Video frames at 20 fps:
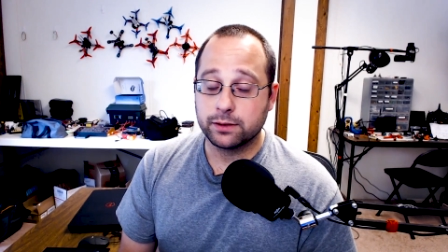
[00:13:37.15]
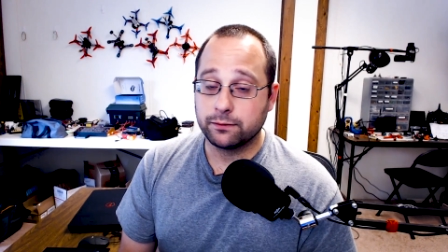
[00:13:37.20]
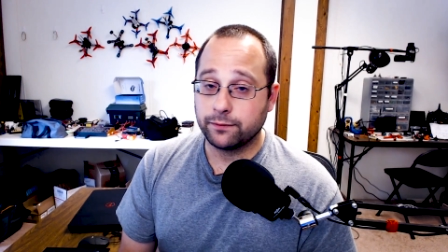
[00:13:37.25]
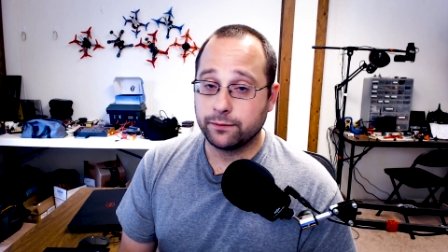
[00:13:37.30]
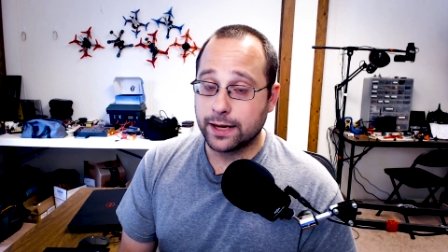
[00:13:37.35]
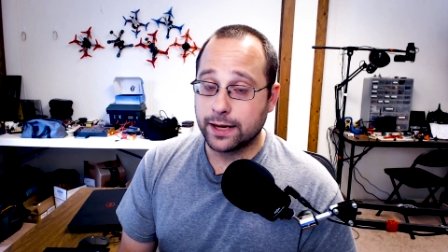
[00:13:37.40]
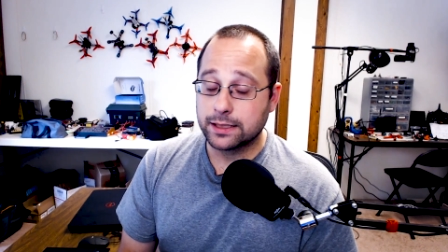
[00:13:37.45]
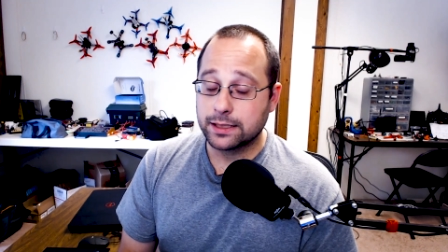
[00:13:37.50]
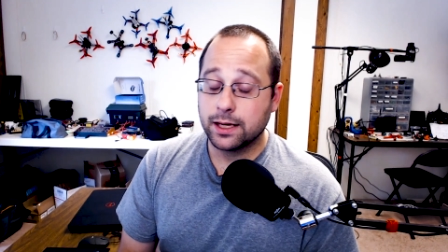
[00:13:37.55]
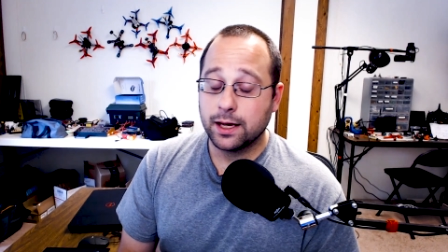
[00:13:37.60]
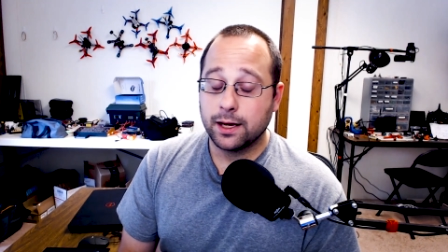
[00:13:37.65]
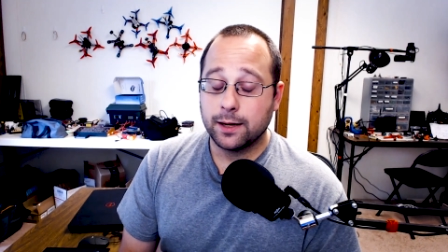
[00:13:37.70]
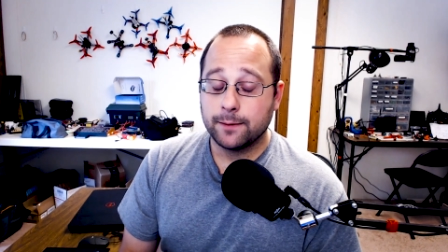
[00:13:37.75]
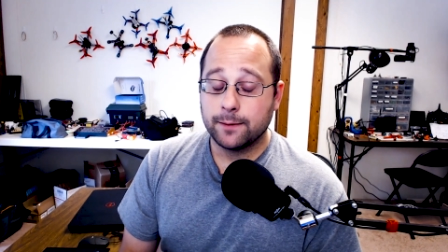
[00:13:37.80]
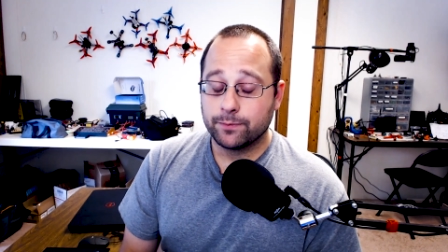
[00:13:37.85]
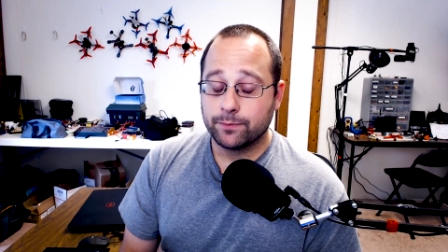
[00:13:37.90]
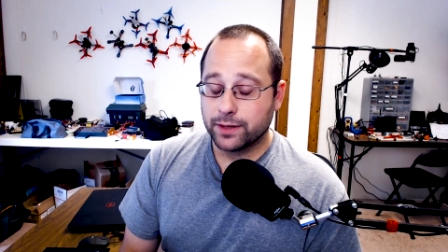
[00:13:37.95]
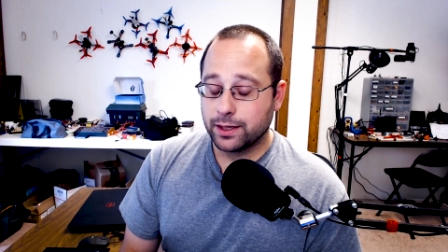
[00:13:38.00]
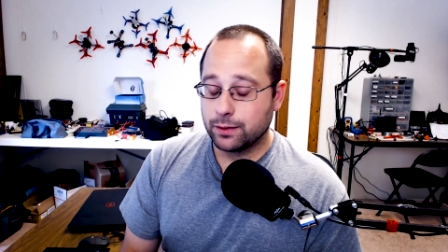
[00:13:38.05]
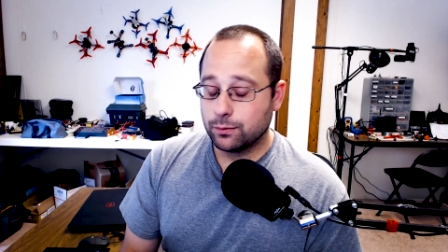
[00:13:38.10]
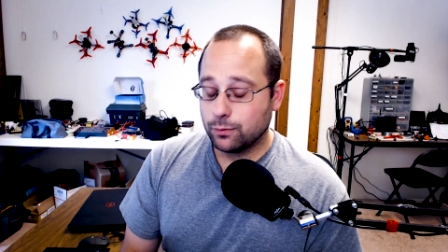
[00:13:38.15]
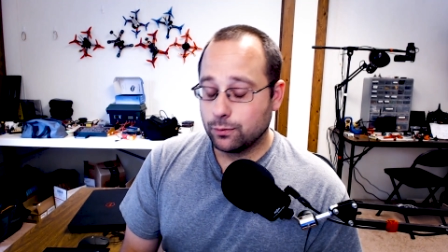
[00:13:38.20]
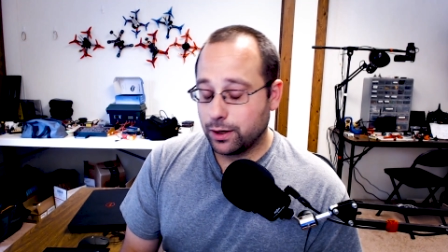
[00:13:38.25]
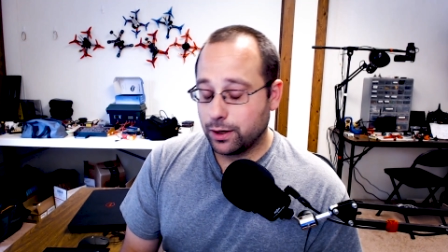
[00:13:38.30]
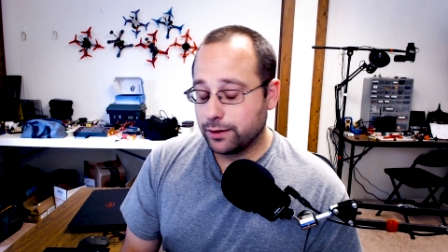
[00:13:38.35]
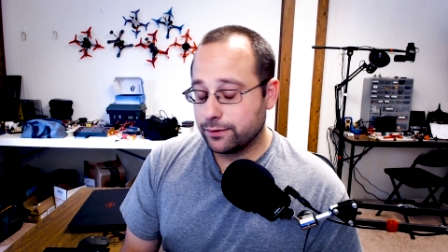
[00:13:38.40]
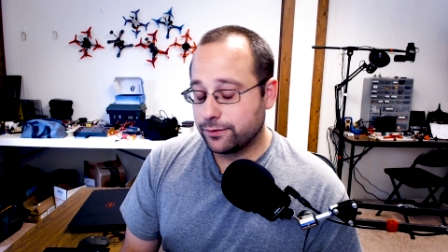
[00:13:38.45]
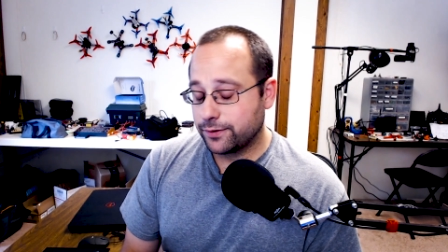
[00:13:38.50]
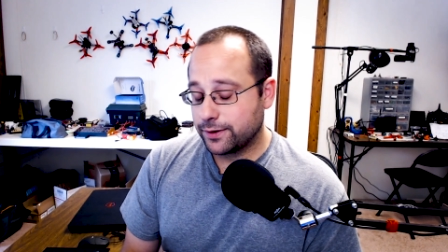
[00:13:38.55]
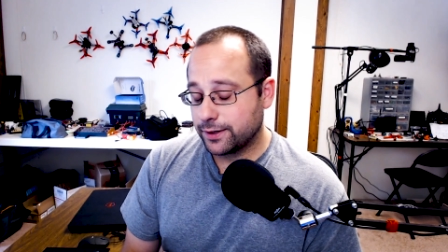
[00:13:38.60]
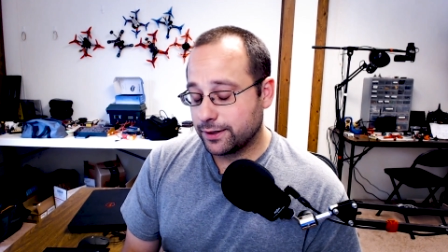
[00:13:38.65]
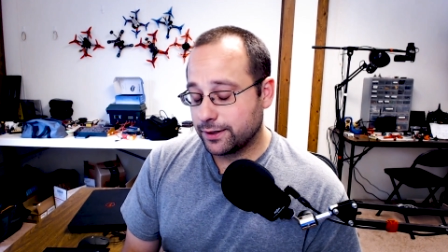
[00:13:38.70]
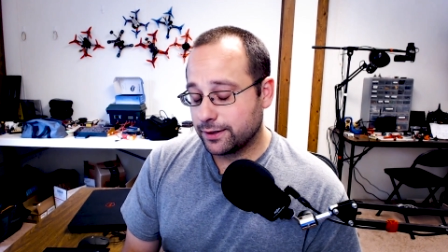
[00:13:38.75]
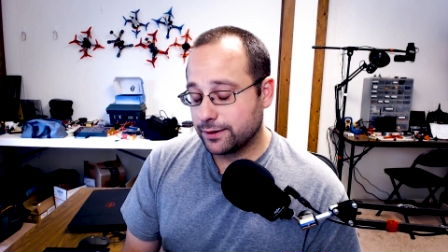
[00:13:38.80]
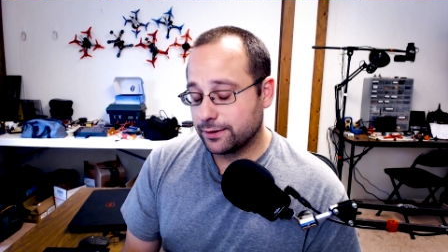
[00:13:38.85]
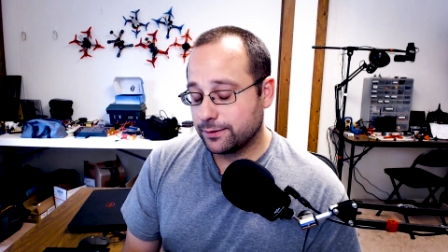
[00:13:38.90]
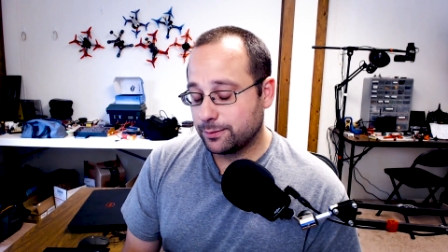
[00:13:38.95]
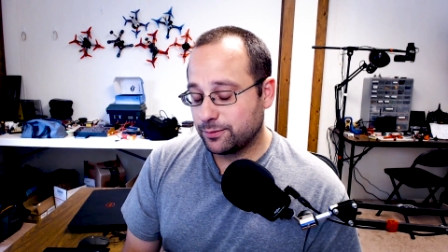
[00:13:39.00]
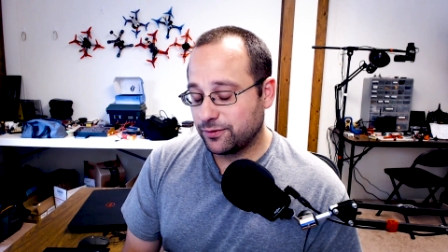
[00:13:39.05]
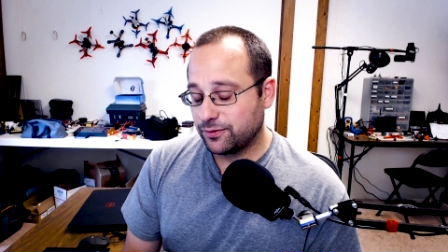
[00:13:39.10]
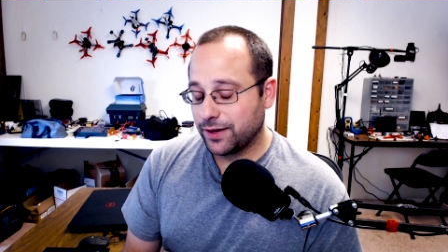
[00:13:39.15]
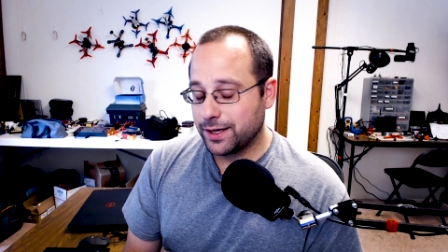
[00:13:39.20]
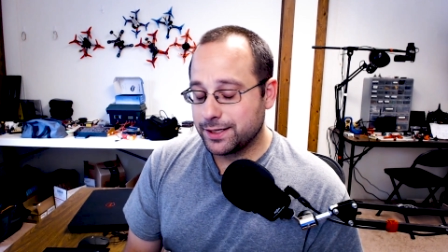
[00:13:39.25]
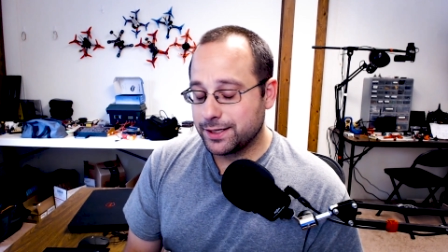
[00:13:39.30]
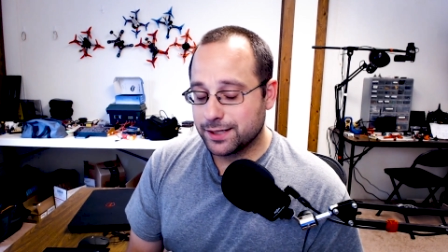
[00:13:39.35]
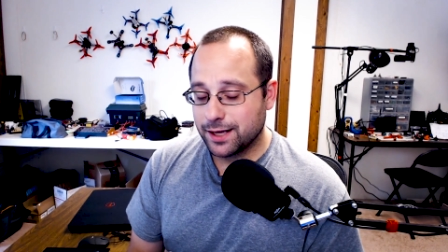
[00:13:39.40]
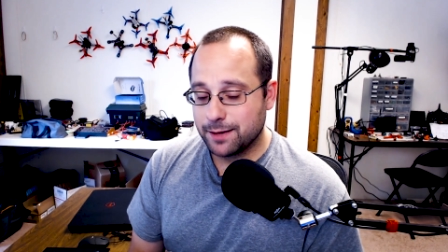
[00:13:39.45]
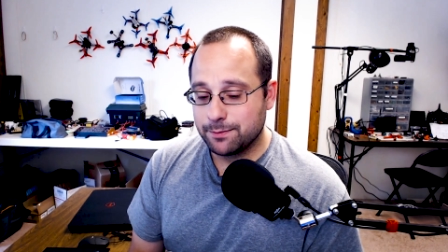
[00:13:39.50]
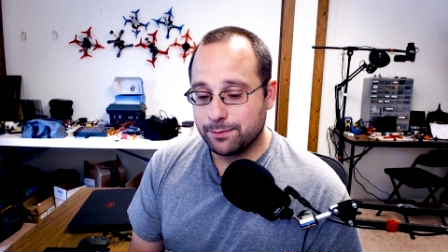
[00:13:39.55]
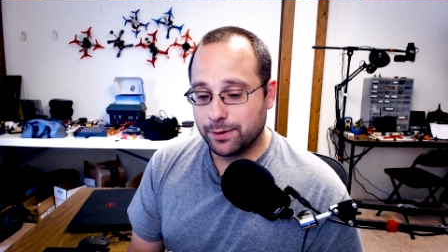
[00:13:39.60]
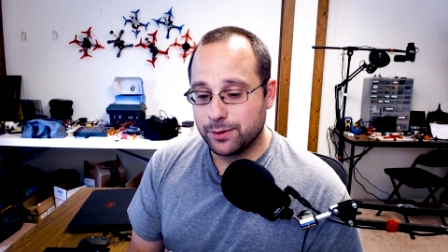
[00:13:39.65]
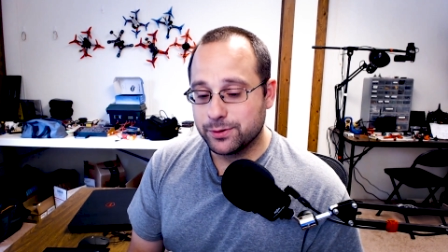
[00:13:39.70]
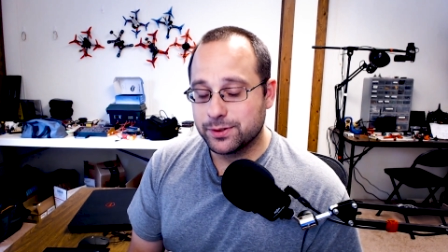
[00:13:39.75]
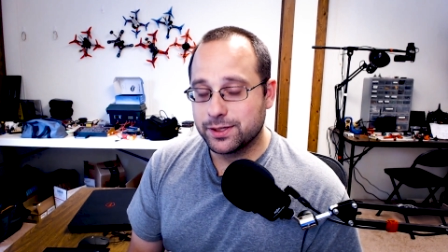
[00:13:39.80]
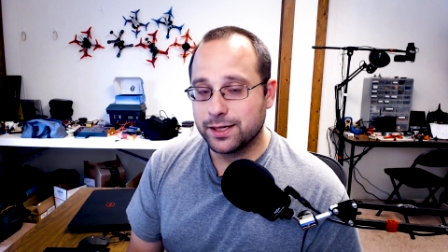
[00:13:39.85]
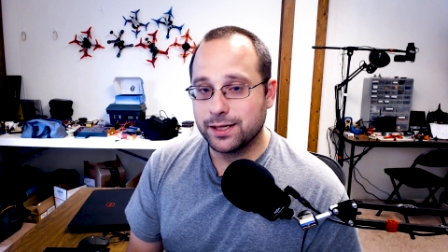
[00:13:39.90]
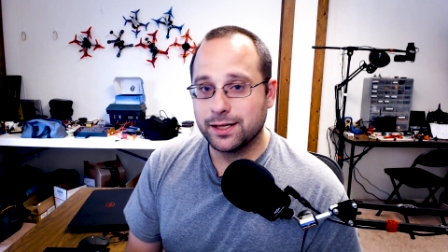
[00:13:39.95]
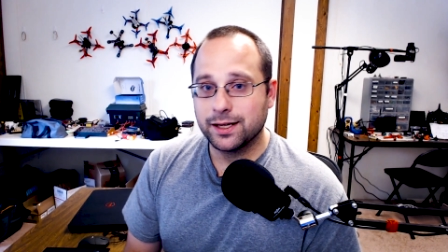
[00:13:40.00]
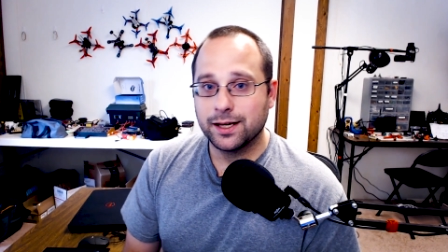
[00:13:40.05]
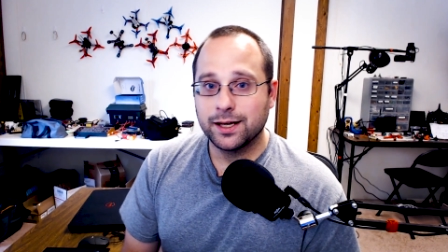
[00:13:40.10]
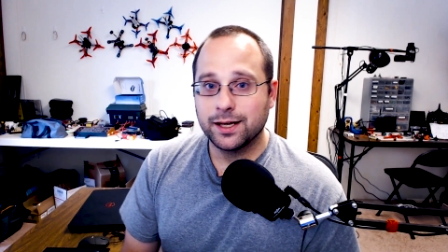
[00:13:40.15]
In fact, in one of the flights I posted,